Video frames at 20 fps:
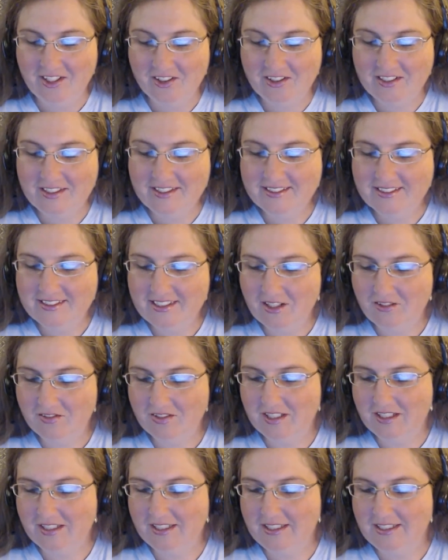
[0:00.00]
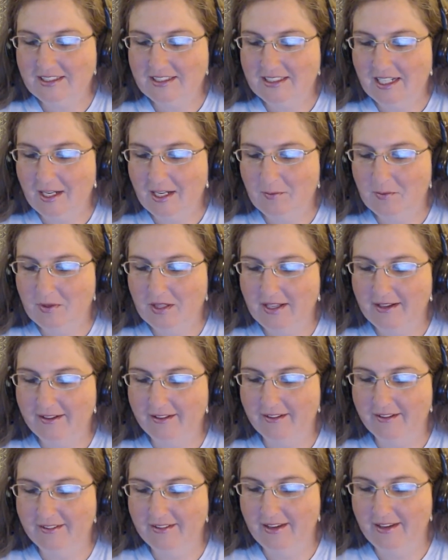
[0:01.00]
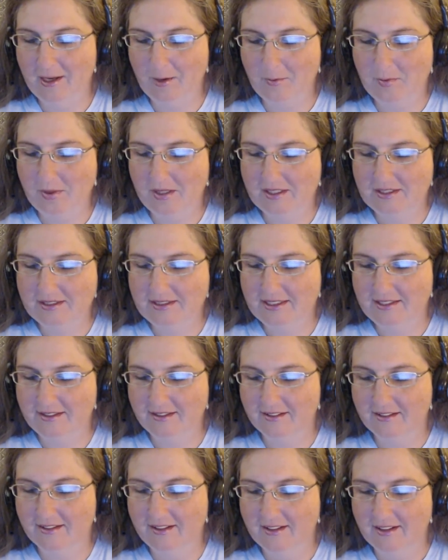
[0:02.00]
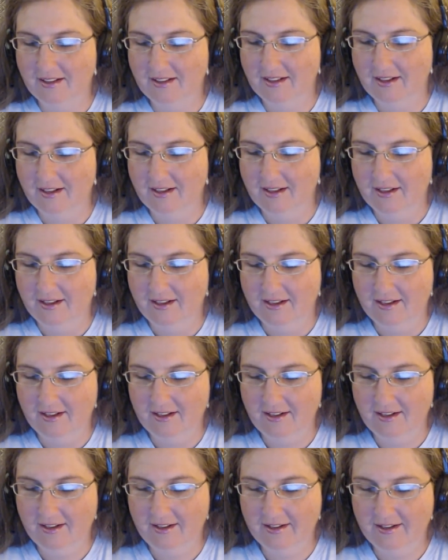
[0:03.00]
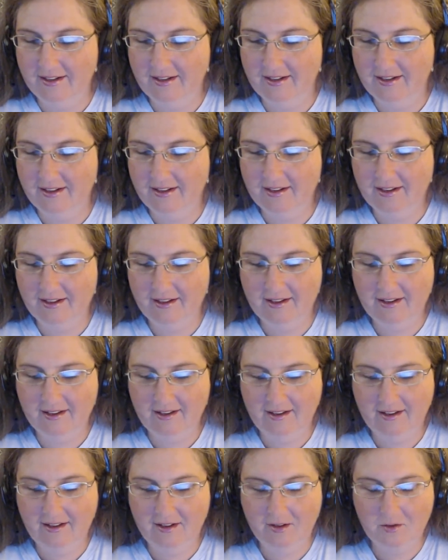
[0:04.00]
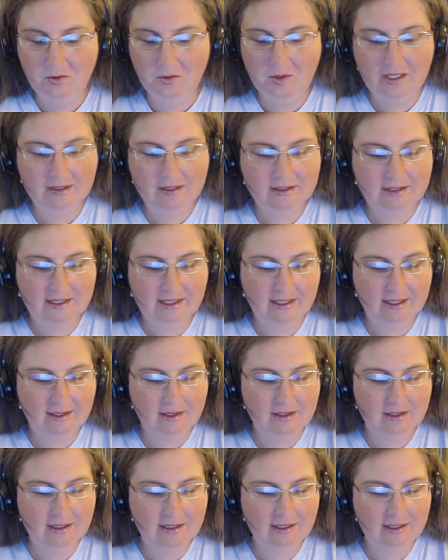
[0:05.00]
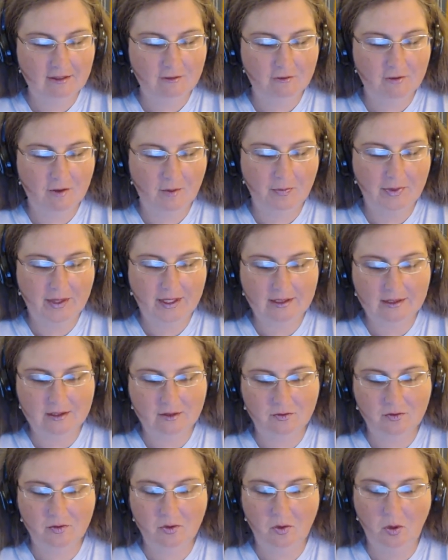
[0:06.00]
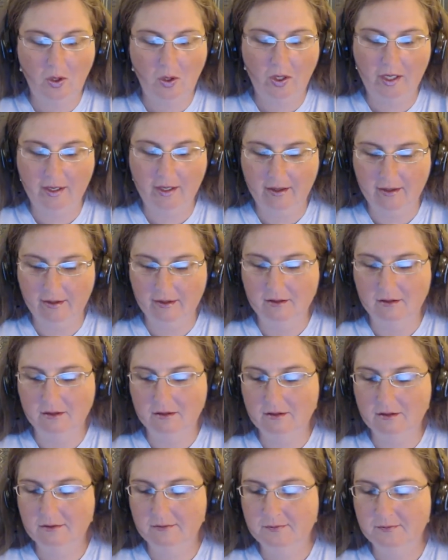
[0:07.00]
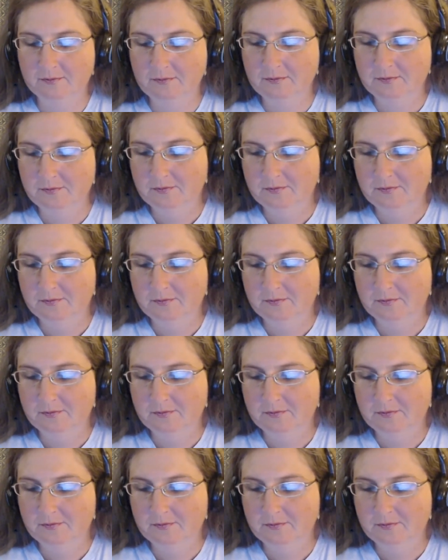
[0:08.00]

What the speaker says: There is definitely a time lag on the happiness here. La da da da da. What else can I glean from this for you?